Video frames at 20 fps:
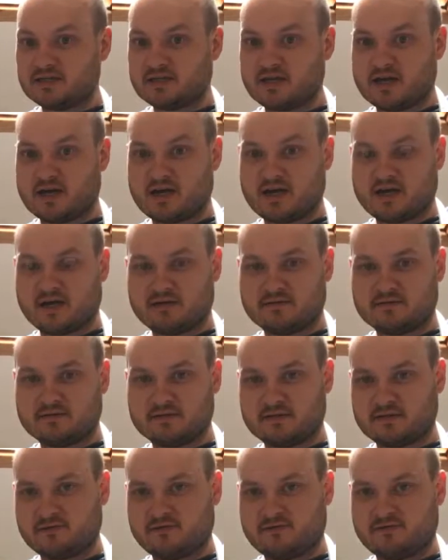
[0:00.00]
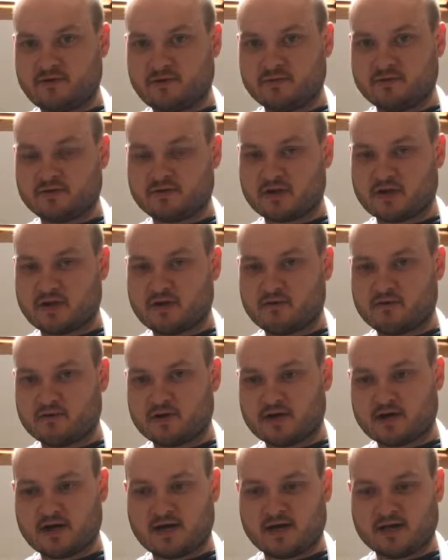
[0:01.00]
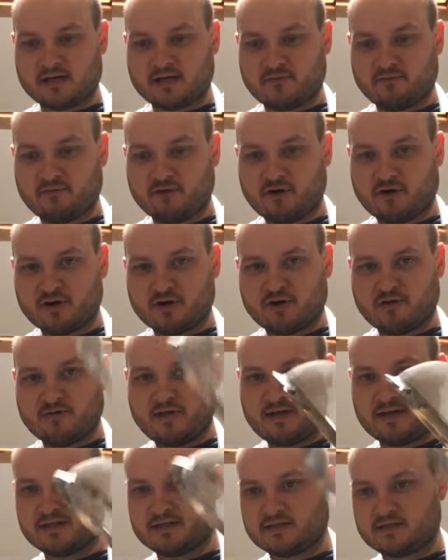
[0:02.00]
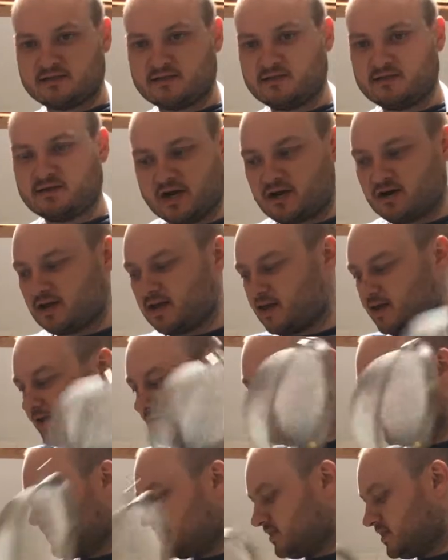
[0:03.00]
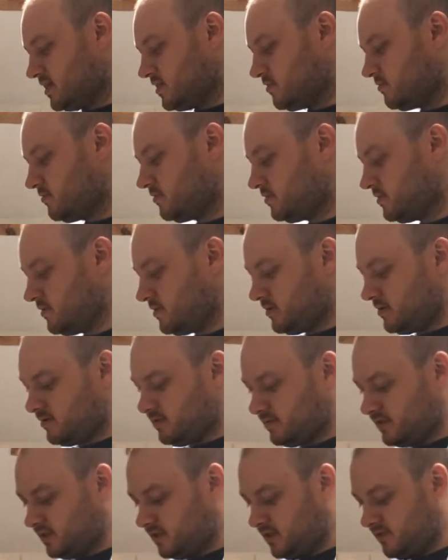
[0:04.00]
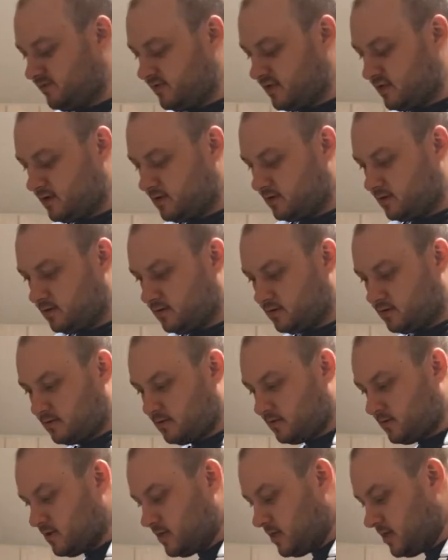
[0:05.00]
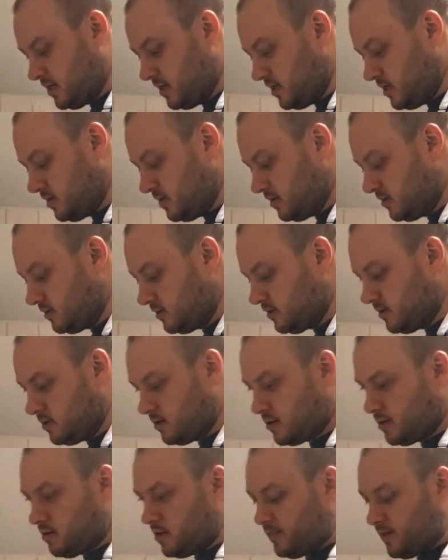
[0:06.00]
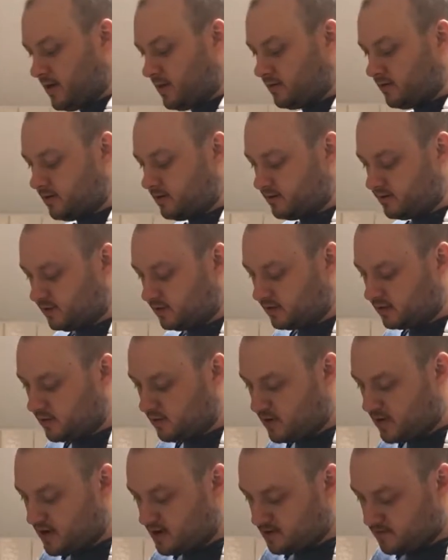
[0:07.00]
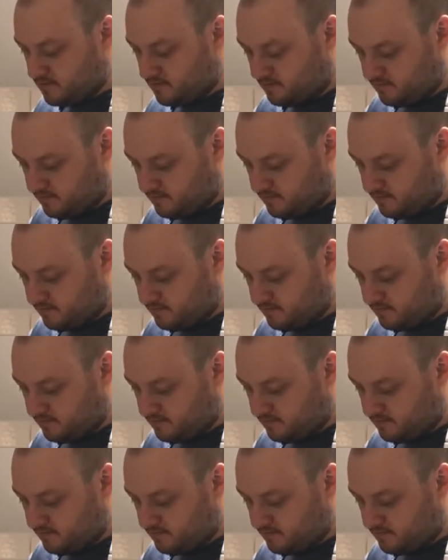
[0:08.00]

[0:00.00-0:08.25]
A few months ago, and I'm recording on this. Okay, so sieving the cocoa powder, so it's going in.